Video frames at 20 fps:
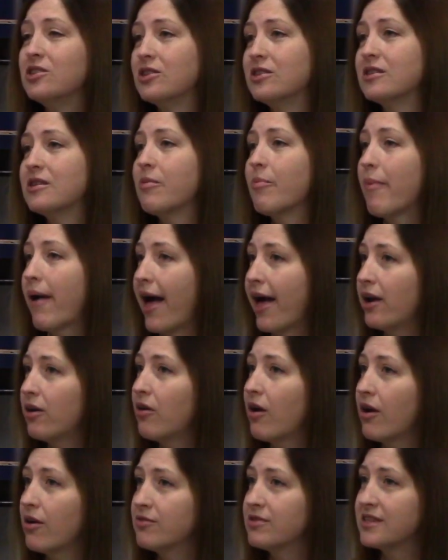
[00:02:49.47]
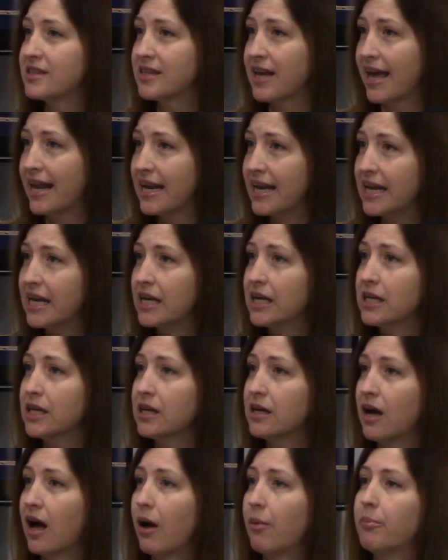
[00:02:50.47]
just a matter of
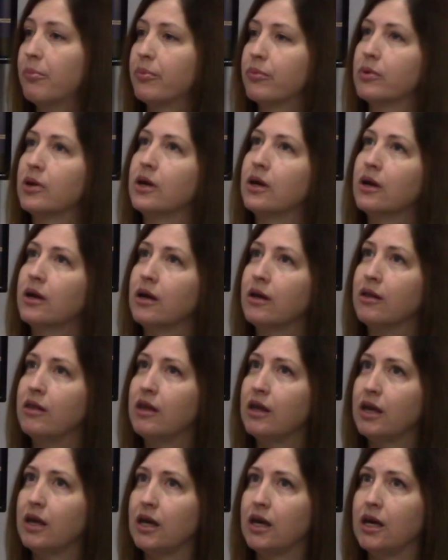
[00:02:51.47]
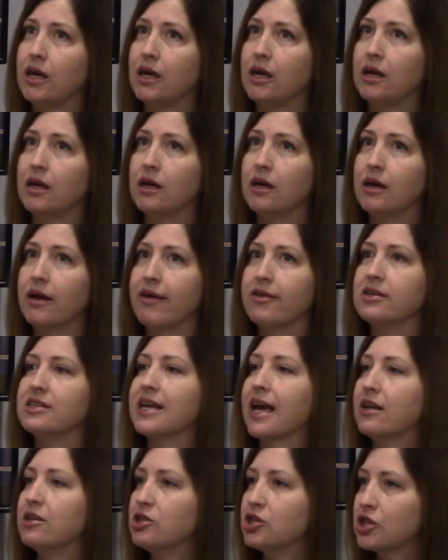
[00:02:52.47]
setting up the
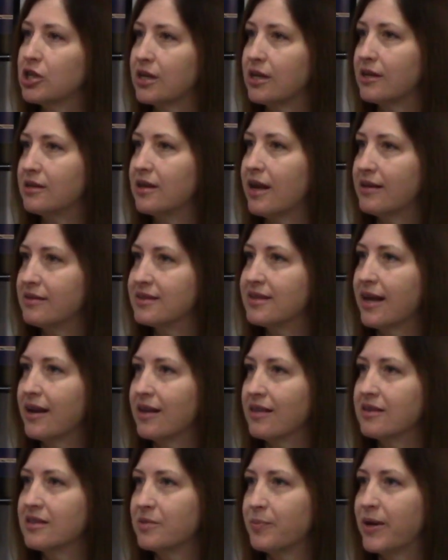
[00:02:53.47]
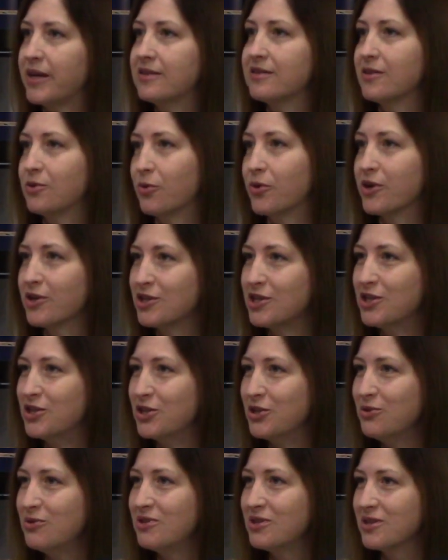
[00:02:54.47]
intention and, and setting the space in order to
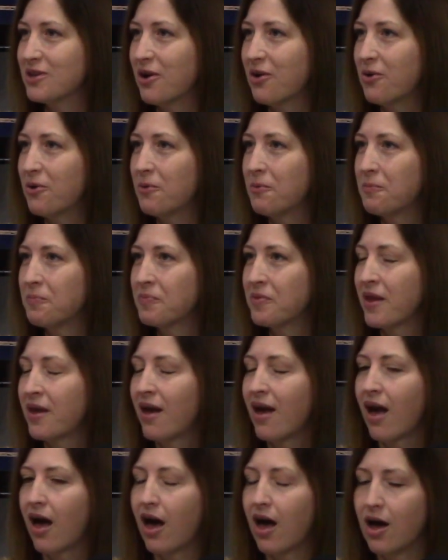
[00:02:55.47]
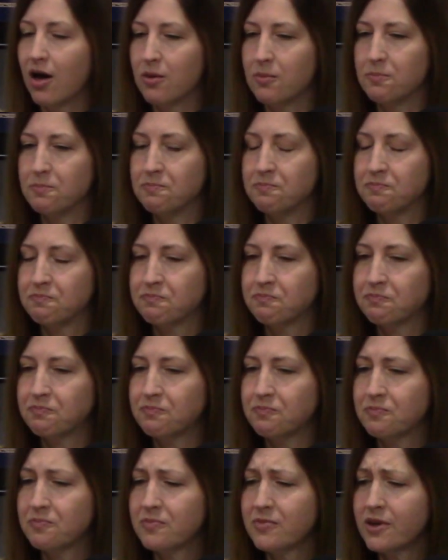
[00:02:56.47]
do so. Um,
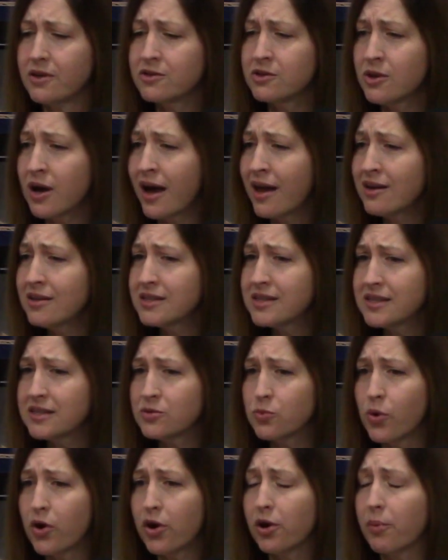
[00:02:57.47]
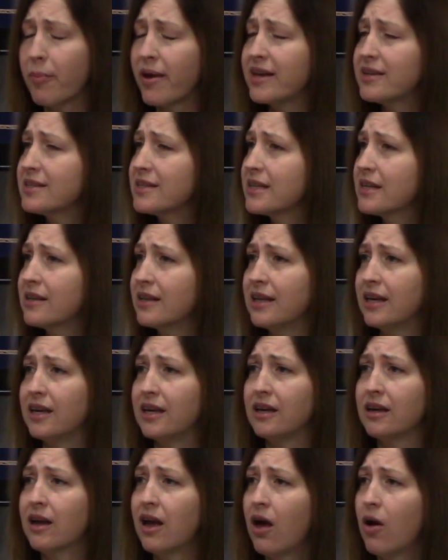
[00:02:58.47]
so how does this work?
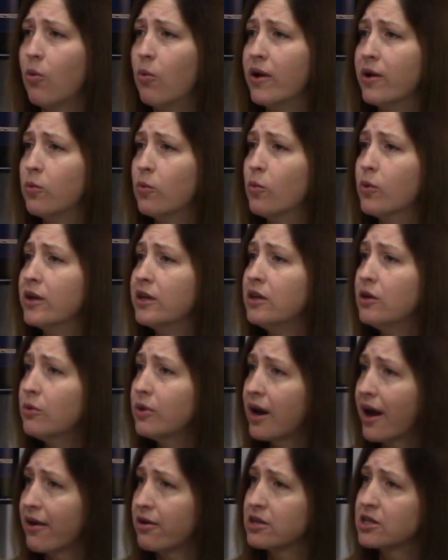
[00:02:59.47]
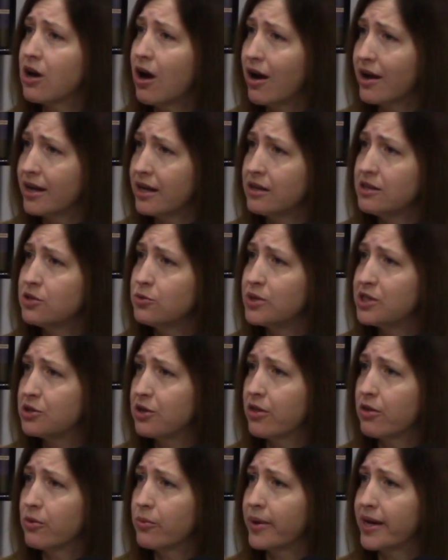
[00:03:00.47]
Basically, when when you and I are talking to each
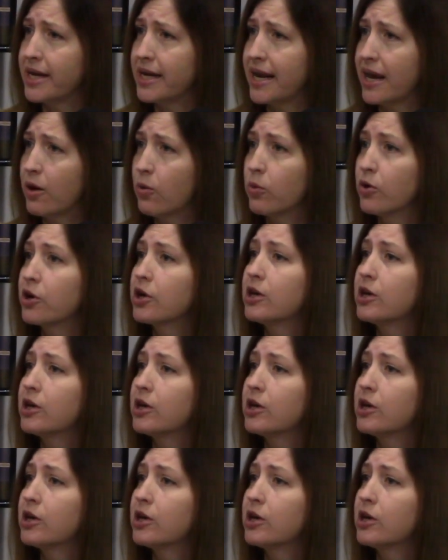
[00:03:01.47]
other right now, we're